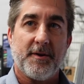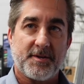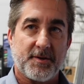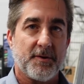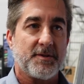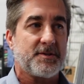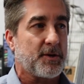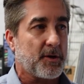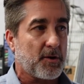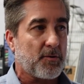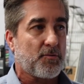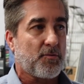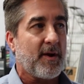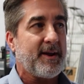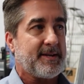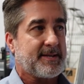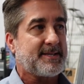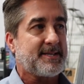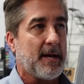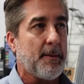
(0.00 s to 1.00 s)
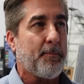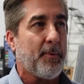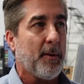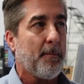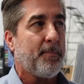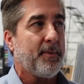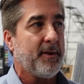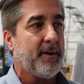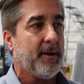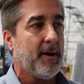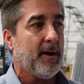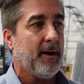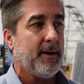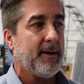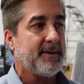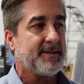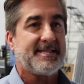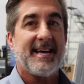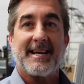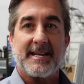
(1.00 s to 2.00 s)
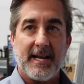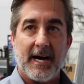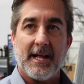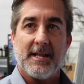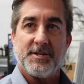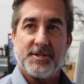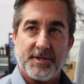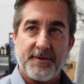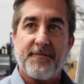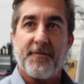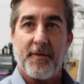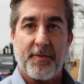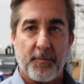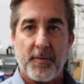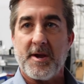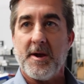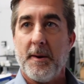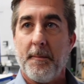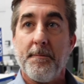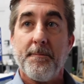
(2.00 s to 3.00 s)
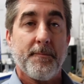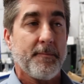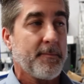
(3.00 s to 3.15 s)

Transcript: So it's a great step up in technology for 3M.